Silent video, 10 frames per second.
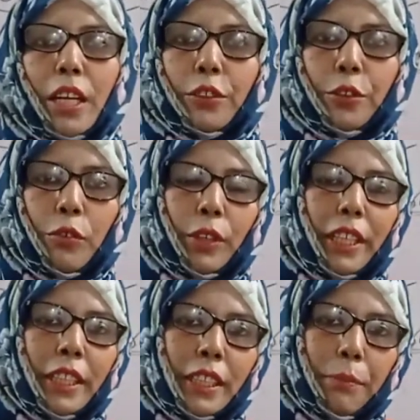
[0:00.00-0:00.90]
So
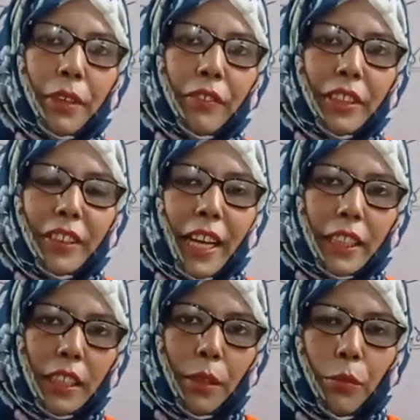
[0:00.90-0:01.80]
in the previous
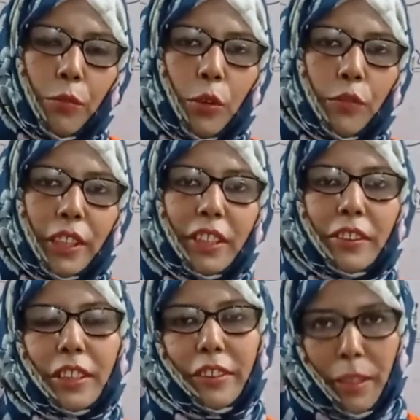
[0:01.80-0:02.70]
lecture number 4 we
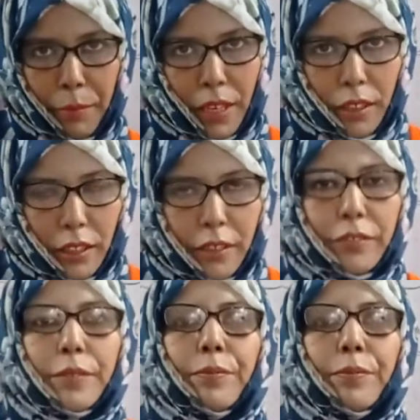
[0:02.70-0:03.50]
discussed the paragraph,